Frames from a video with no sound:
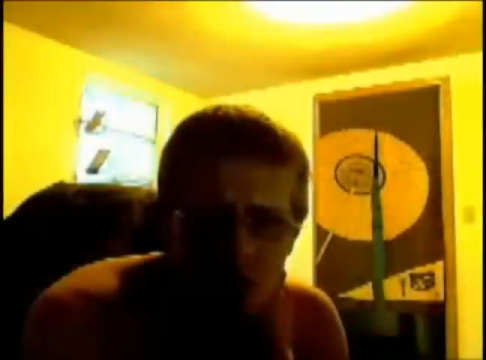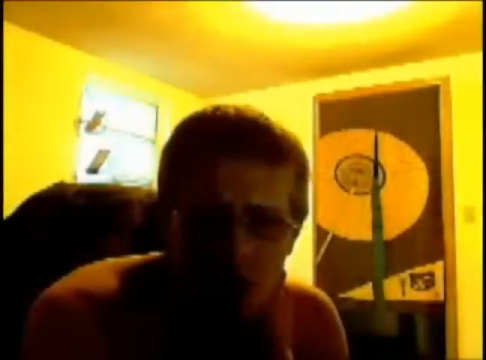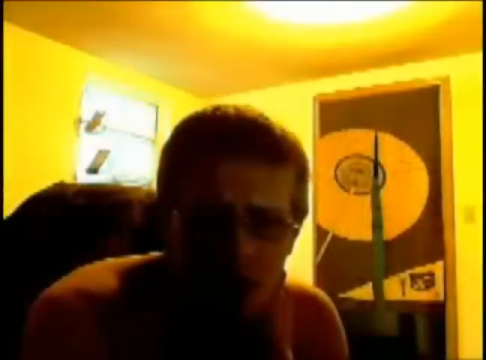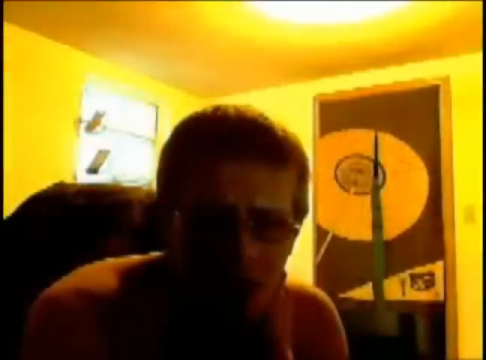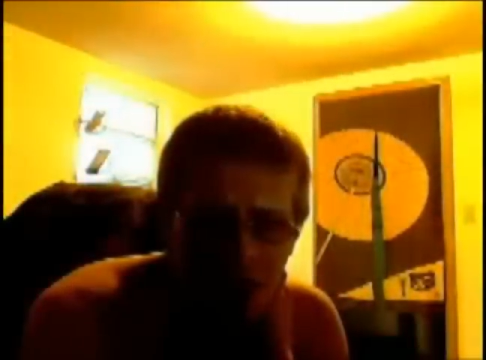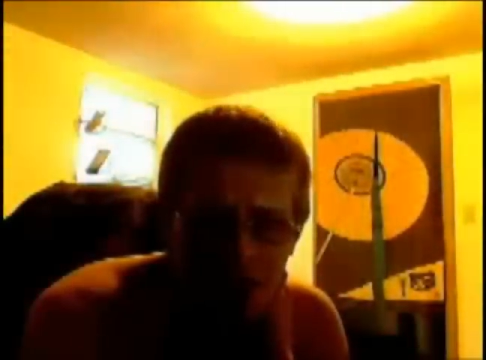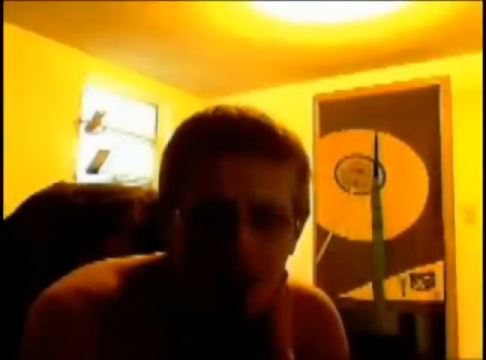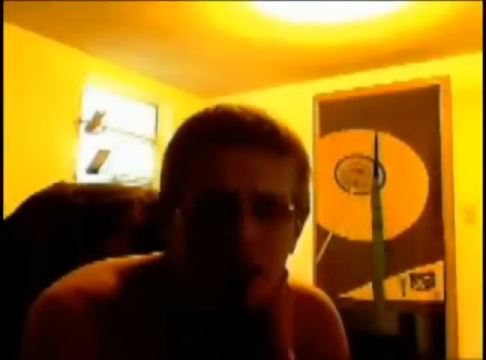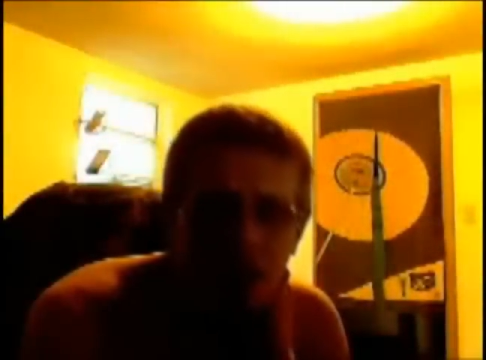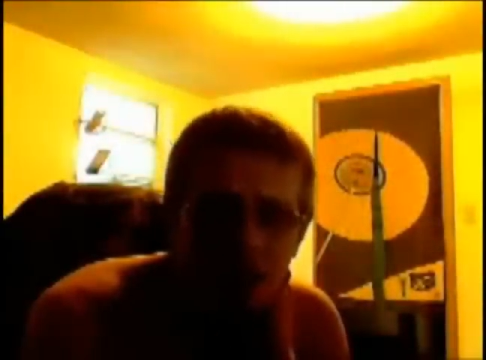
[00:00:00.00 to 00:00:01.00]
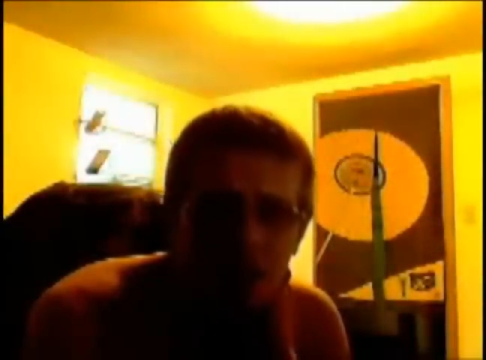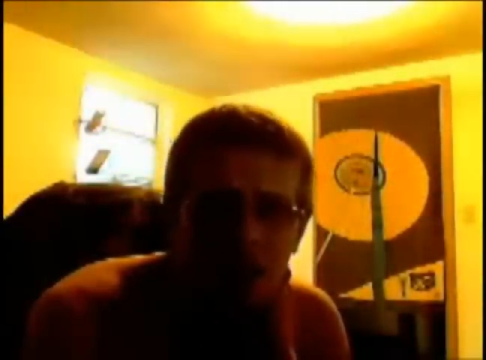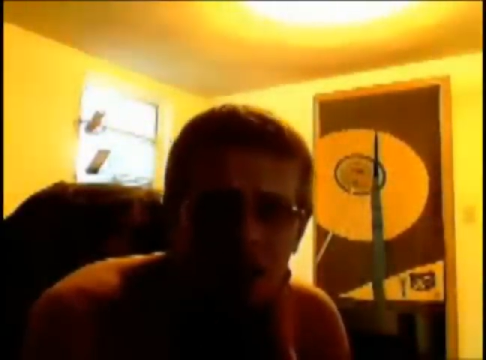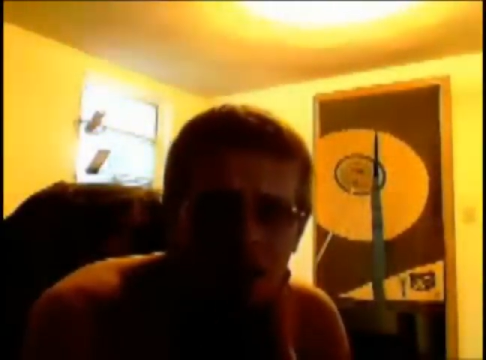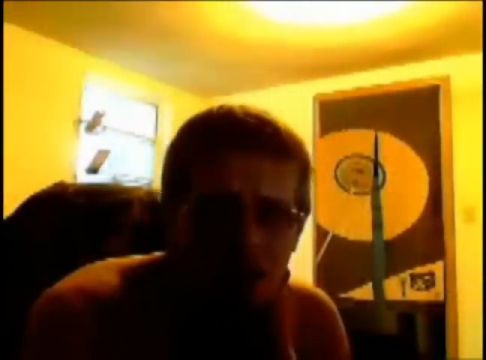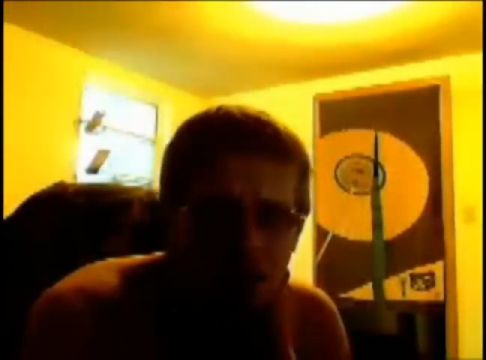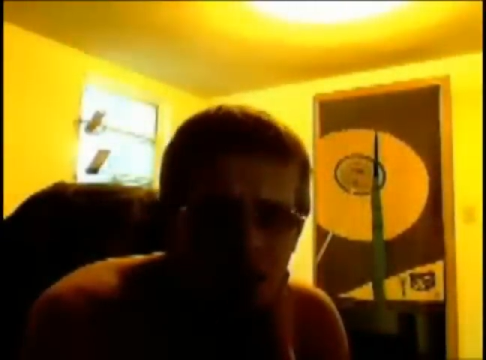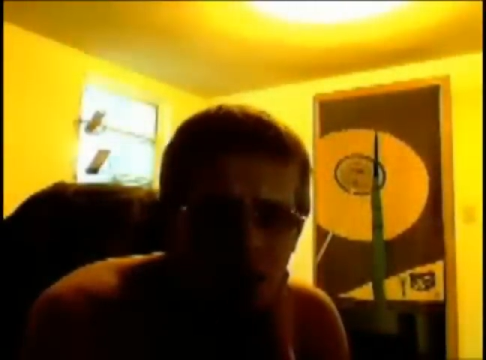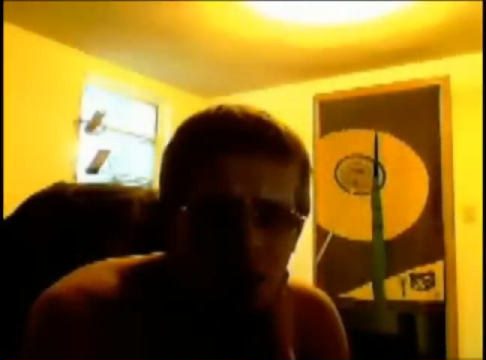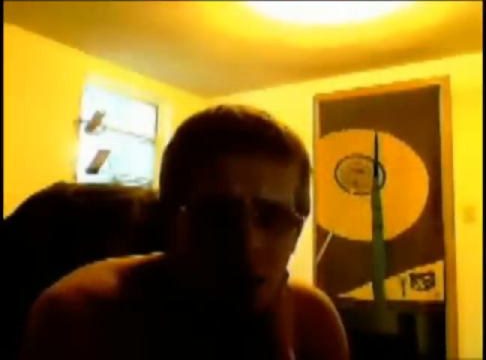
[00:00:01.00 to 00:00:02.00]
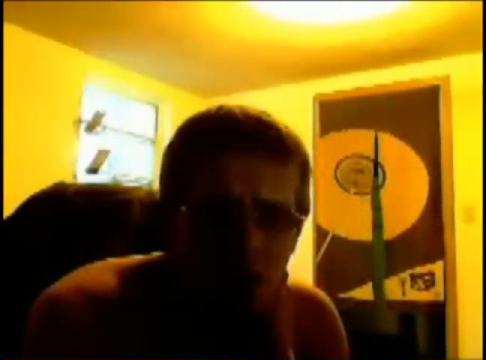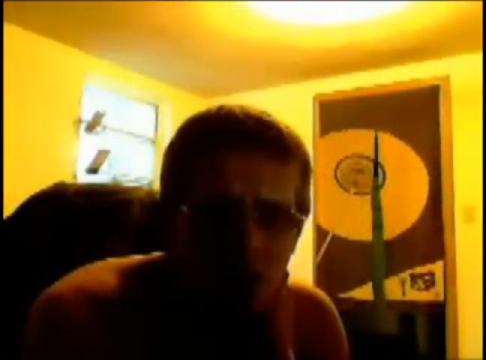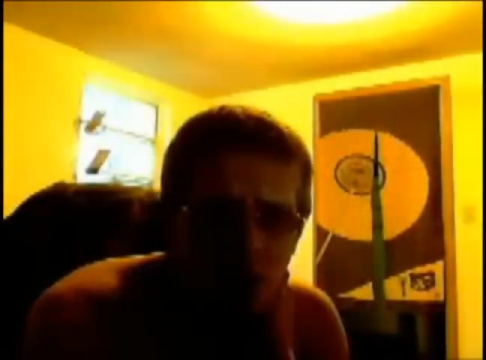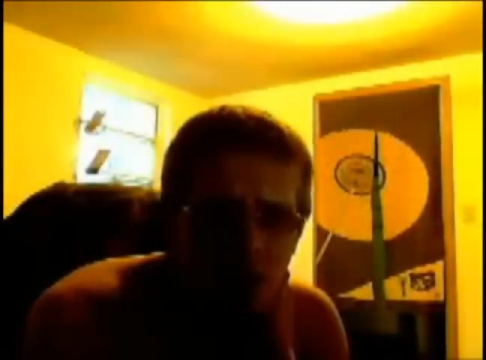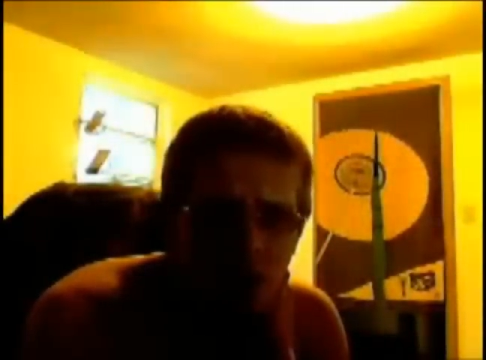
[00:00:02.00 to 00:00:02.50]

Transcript: as you're not an idiot and you don't